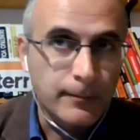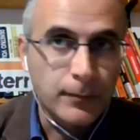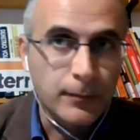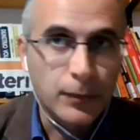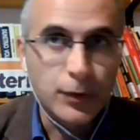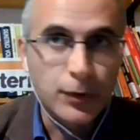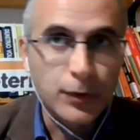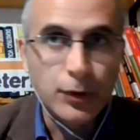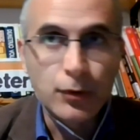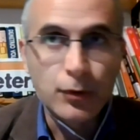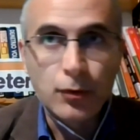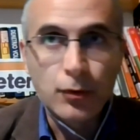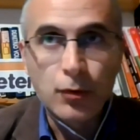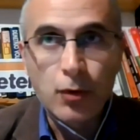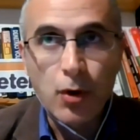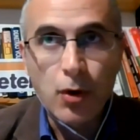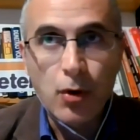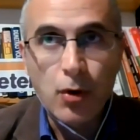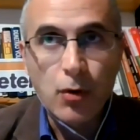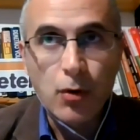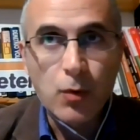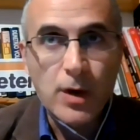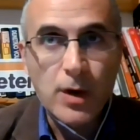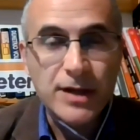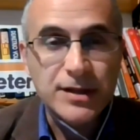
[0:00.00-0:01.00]
you
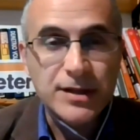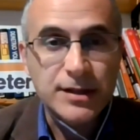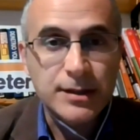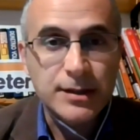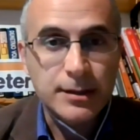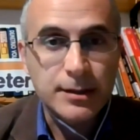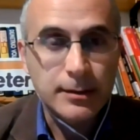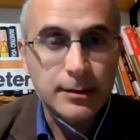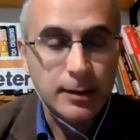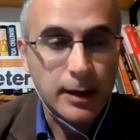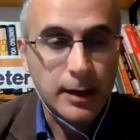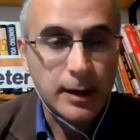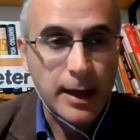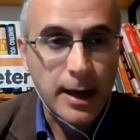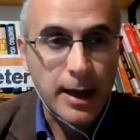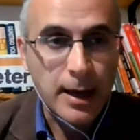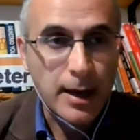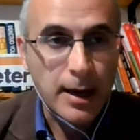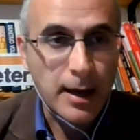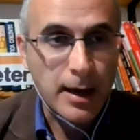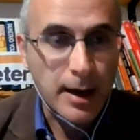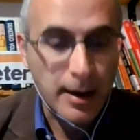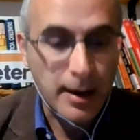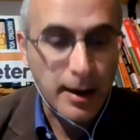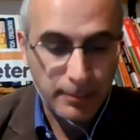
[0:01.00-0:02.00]
always
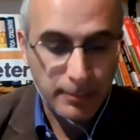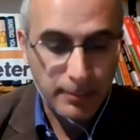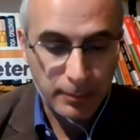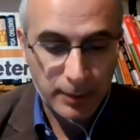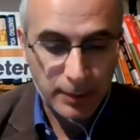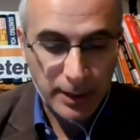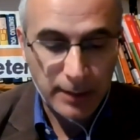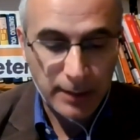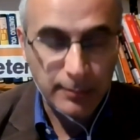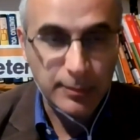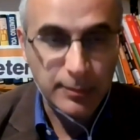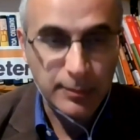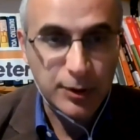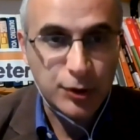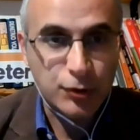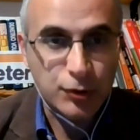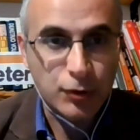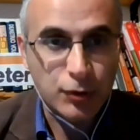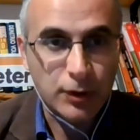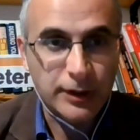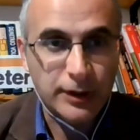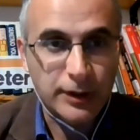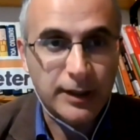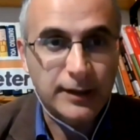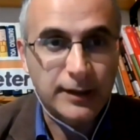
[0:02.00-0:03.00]
can be
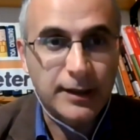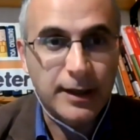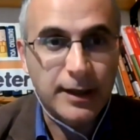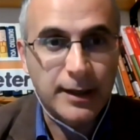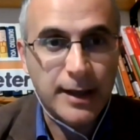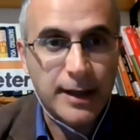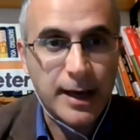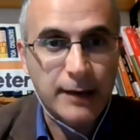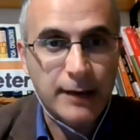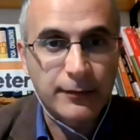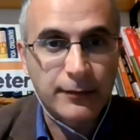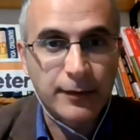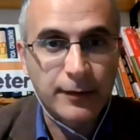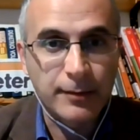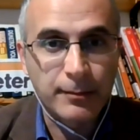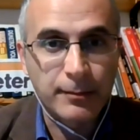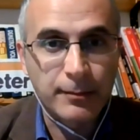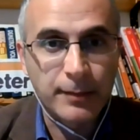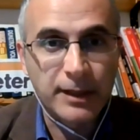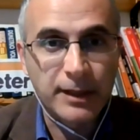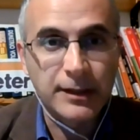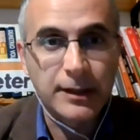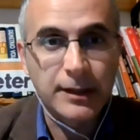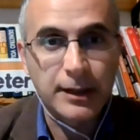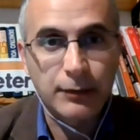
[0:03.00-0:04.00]
sure that they have
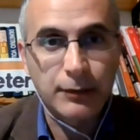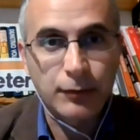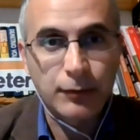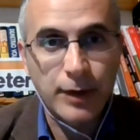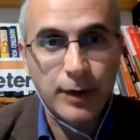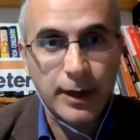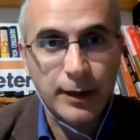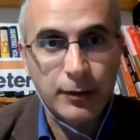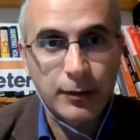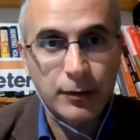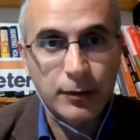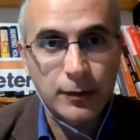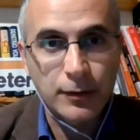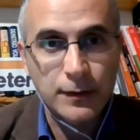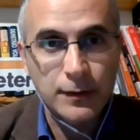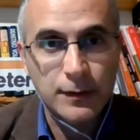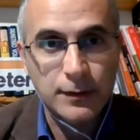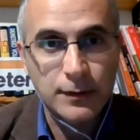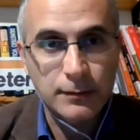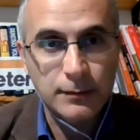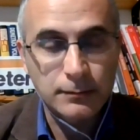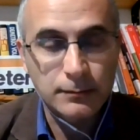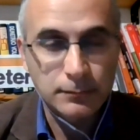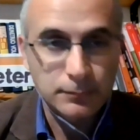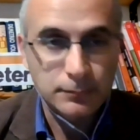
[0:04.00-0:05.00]
medical
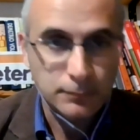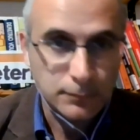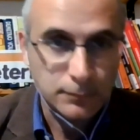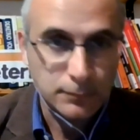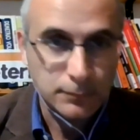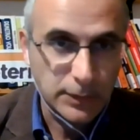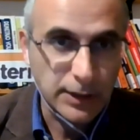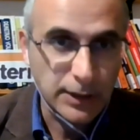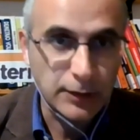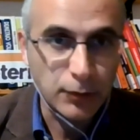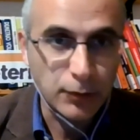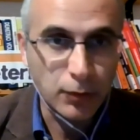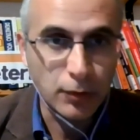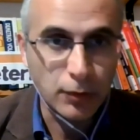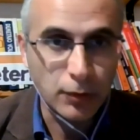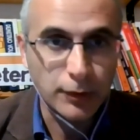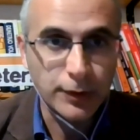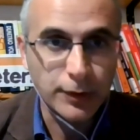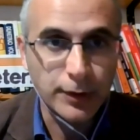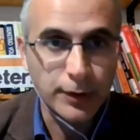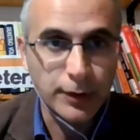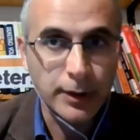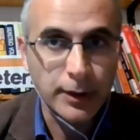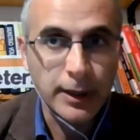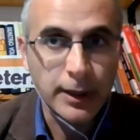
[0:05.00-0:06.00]
records in
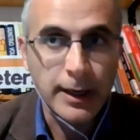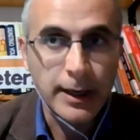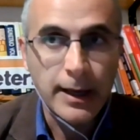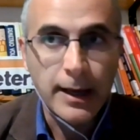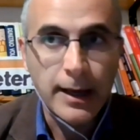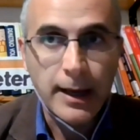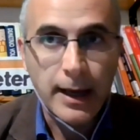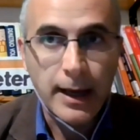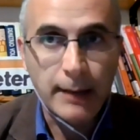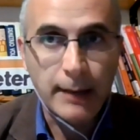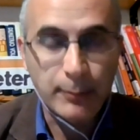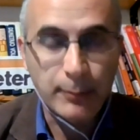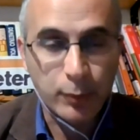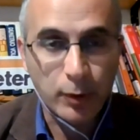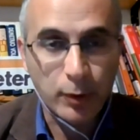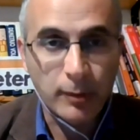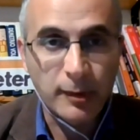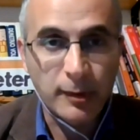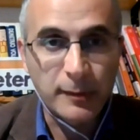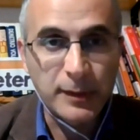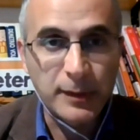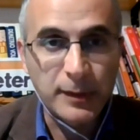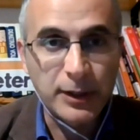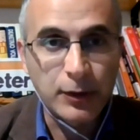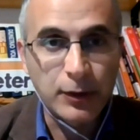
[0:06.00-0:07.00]
order and
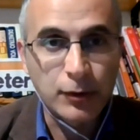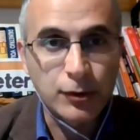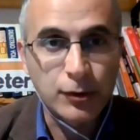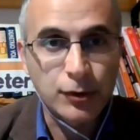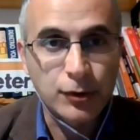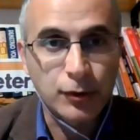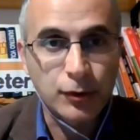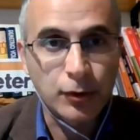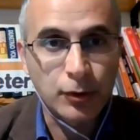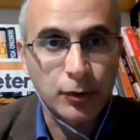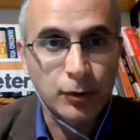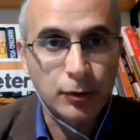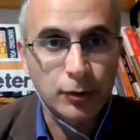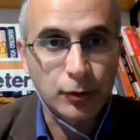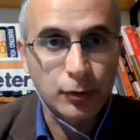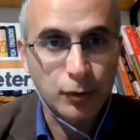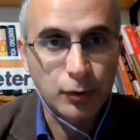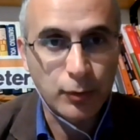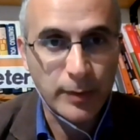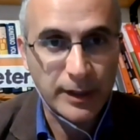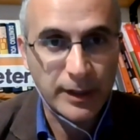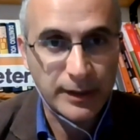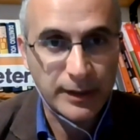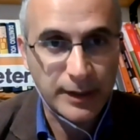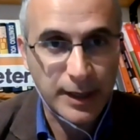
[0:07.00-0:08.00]
probably also
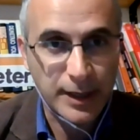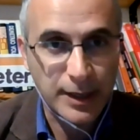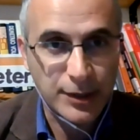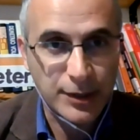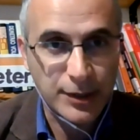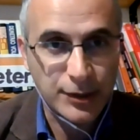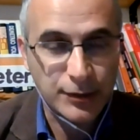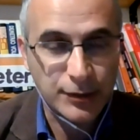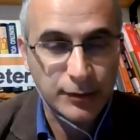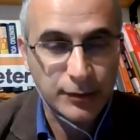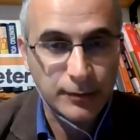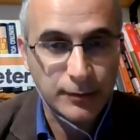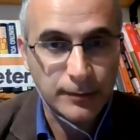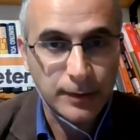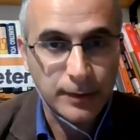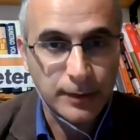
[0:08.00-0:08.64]
documentation.